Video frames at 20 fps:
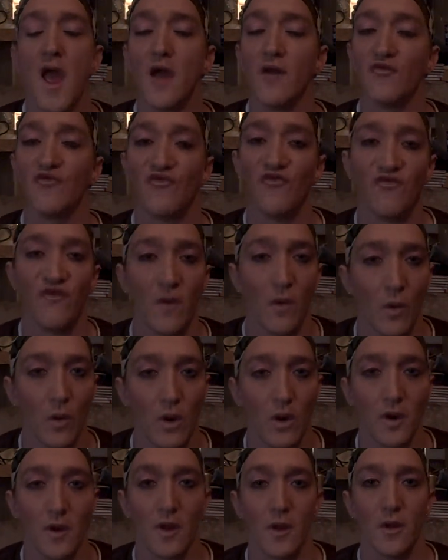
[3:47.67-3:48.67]
and
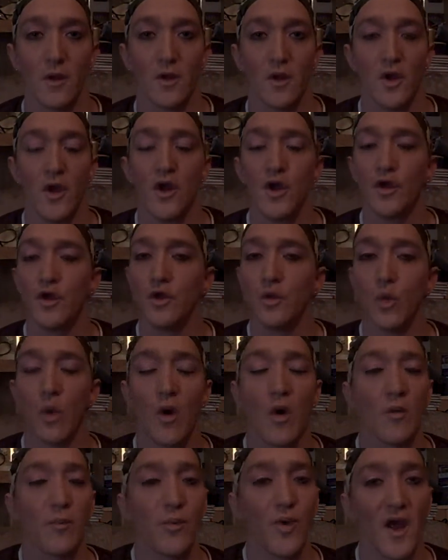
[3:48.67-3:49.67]
Florida, you
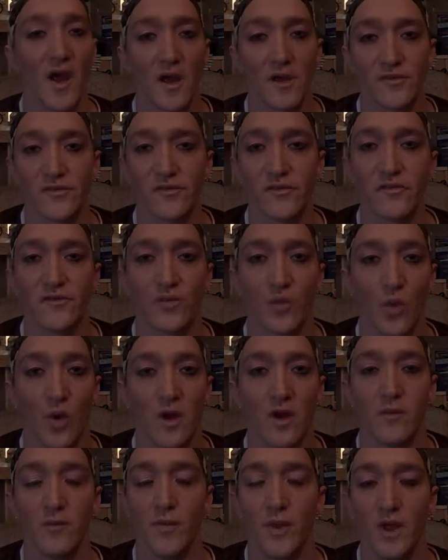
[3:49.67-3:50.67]
all passed this
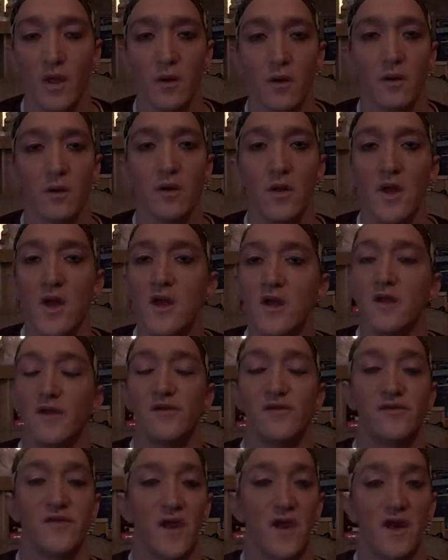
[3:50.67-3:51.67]
one bill
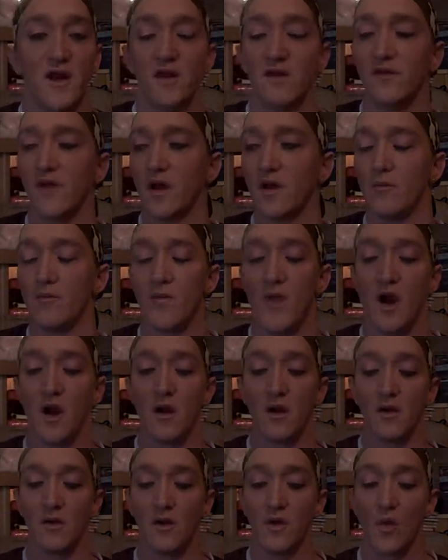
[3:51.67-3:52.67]
stating that a
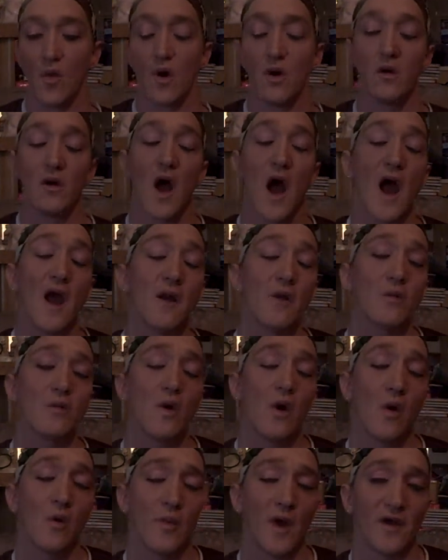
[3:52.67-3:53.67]
marriage, well, I don't
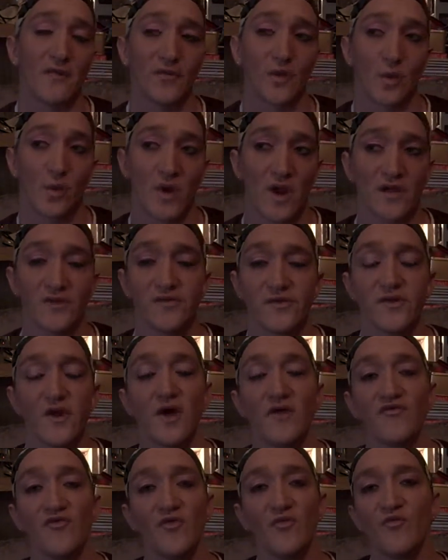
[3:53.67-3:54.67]
know about the rest
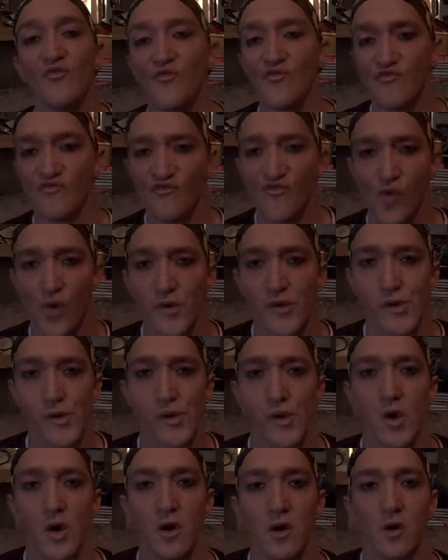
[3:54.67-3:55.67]
of them for
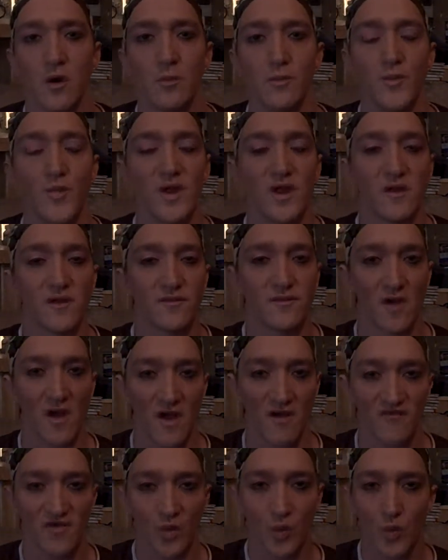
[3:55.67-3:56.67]
sure because I
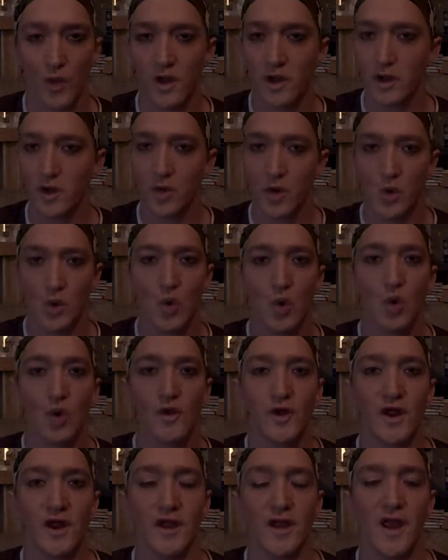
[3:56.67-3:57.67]
haven't really
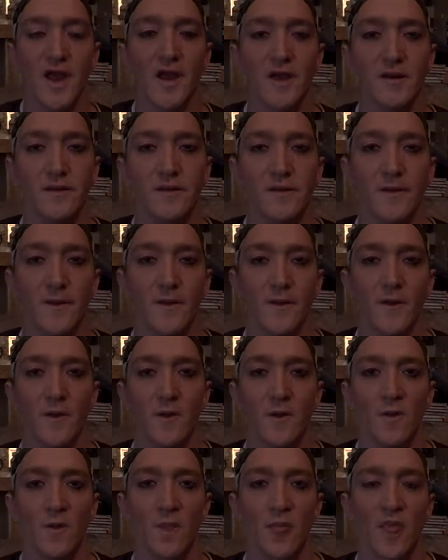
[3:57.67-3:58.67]
Googled it yet.
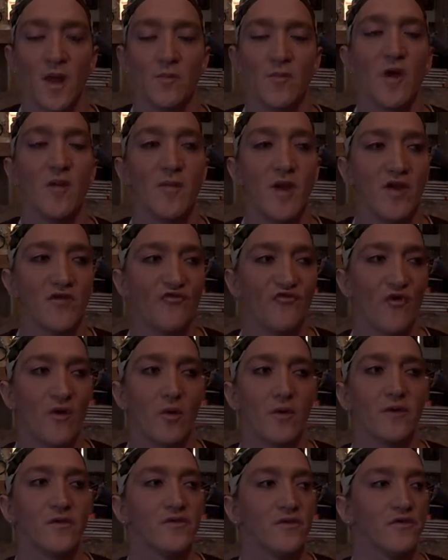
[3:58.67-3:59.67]
My main
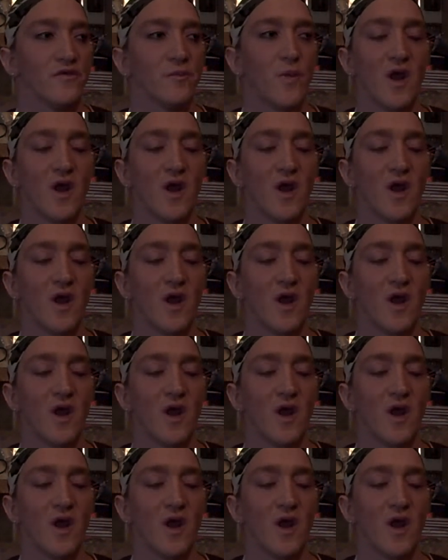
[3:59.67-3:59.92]
focus has